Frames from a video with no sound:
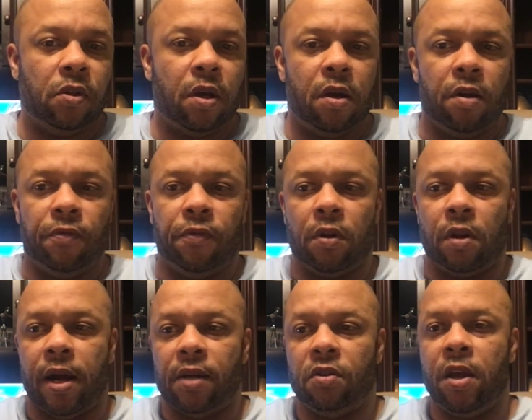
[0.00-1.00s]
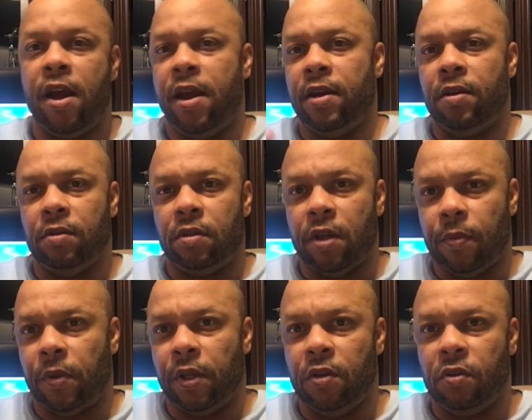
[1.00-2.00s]
For class A,
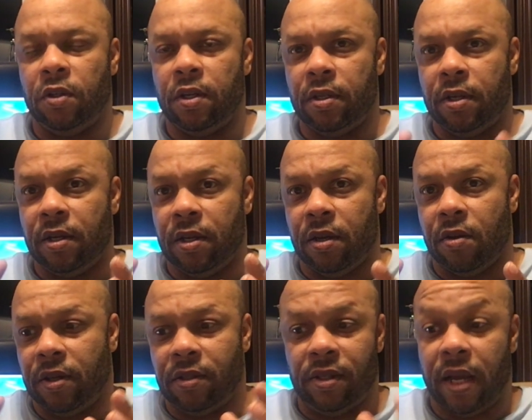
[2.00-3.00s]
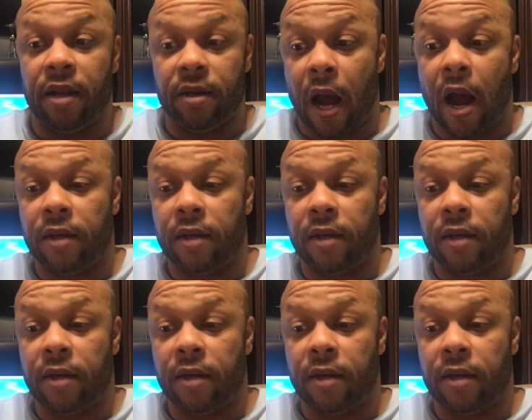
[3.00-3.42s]
typically you see that, you know, it's 10.